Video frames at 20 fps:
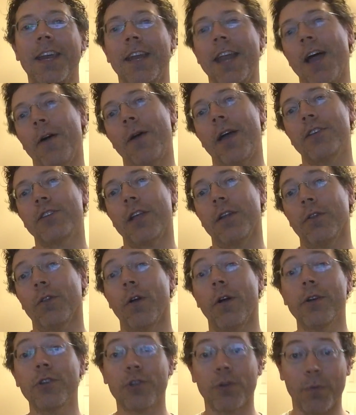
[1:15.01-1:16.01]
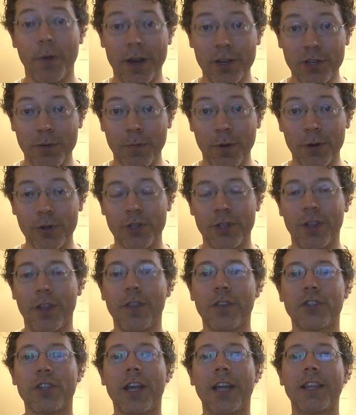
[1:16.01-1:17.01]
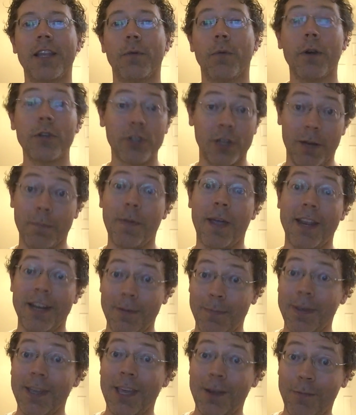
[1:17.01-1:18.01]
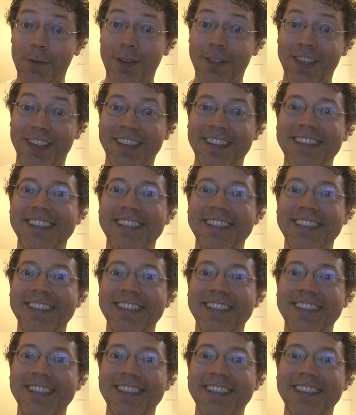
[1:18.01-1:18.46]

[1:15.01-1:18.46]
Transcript: now has a larger range of motion than the side that wasn't in pain to begin with.